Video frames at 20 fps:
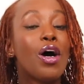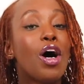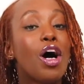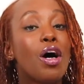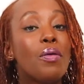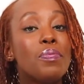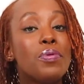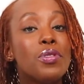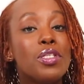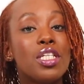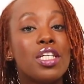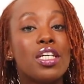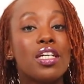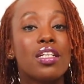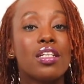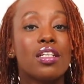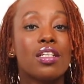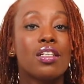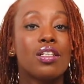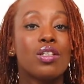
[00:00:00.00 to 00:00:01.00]

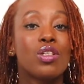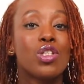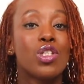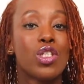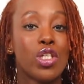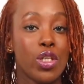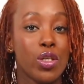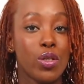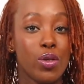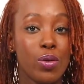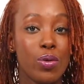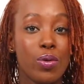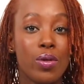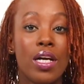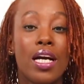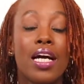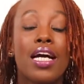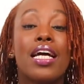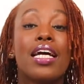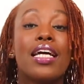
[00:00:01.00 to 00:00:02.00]
Option 2
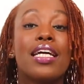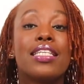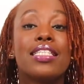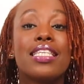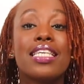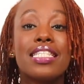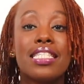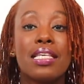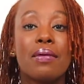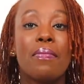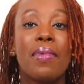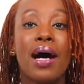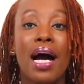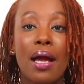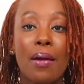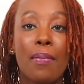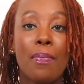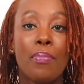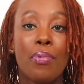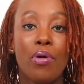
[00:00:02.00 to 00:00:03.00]
is a
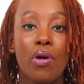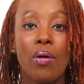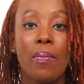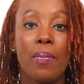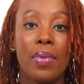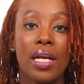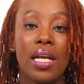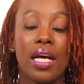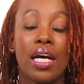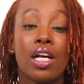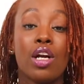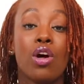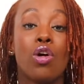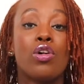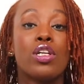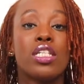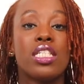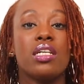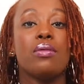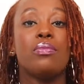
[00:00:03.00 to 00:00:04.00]
semi-permanent
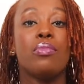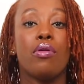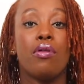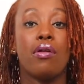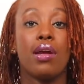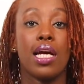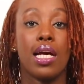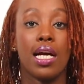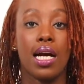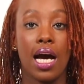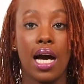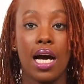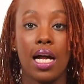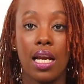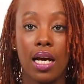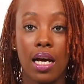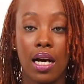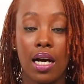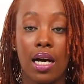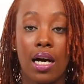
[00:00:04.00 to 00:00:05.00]
or temporary
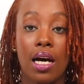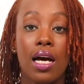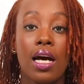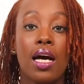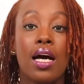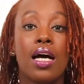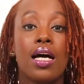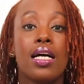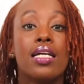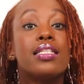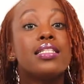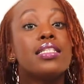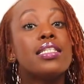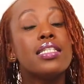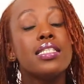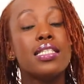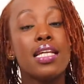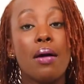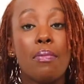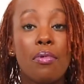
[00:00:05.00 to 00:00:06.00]
color.
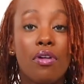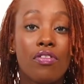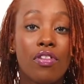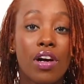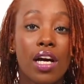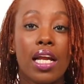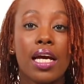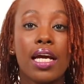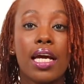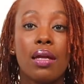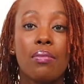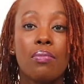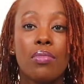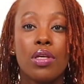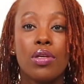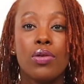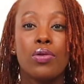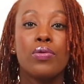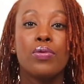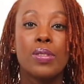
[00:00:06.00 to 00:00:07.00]
This type of color can be
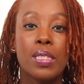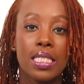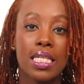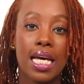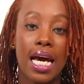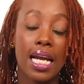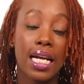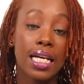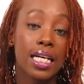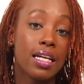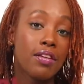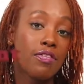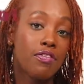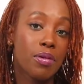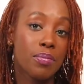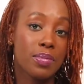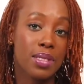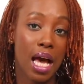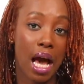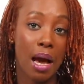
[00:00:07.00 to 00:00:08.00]
used directly
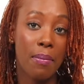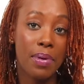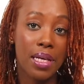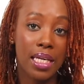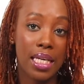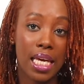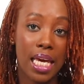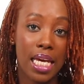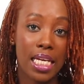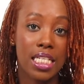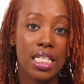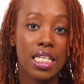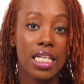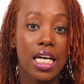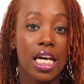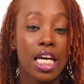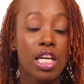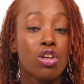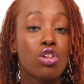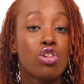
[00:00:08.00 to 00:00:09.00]
from the
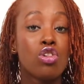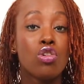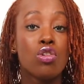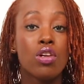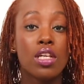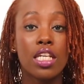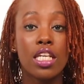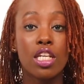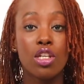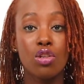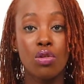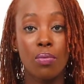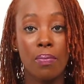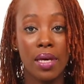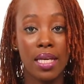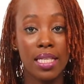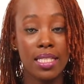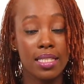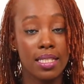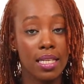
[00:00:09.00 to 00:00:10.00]
applicator, and you don't need to
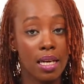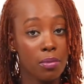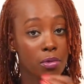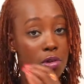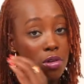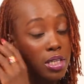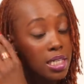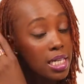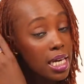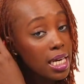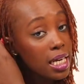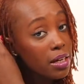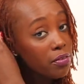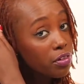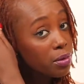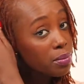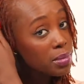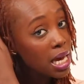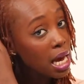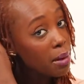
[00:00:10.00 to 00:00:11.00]
mix them. You take it
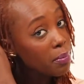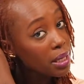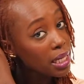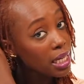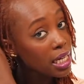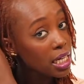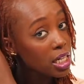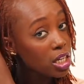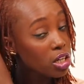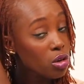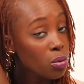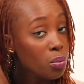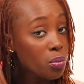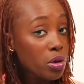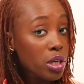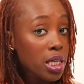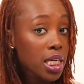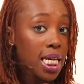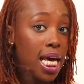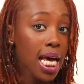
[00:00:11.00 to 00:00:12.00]
from the applicator, you
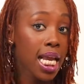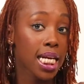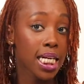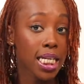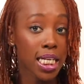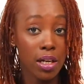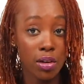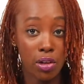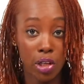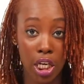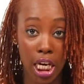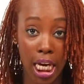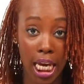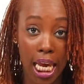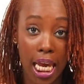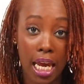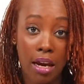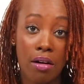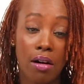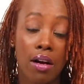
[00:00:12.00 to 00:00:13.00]
put it directly on your
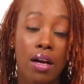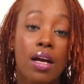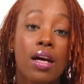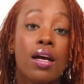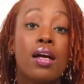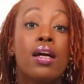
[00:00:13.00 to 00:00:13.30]
hair.